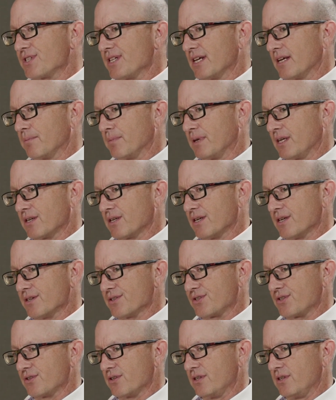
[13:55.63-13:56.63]
interesting
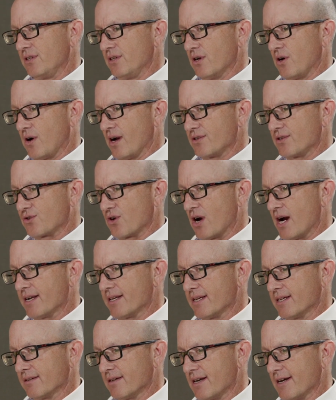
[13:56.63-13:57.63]
because I
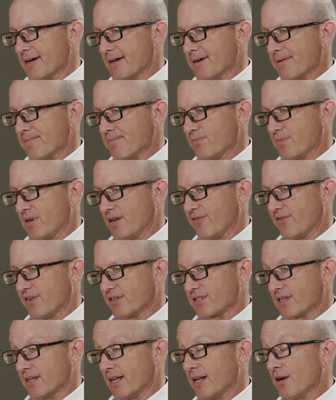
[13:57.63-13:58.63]
try to,
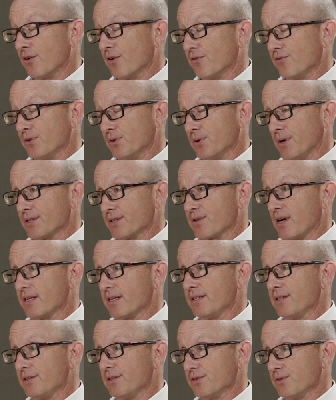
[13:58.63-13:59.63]
if it's an interview, I
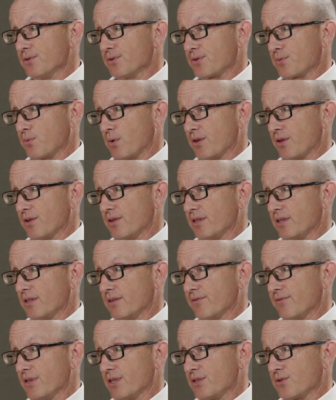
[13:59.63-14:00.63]
try to deduce whether
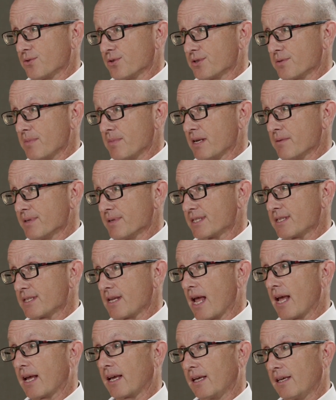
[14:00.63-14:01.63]
the individual has made a
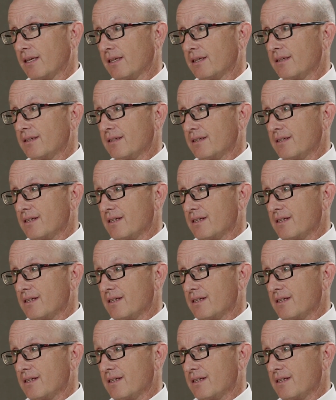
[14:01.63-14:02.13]
mistake,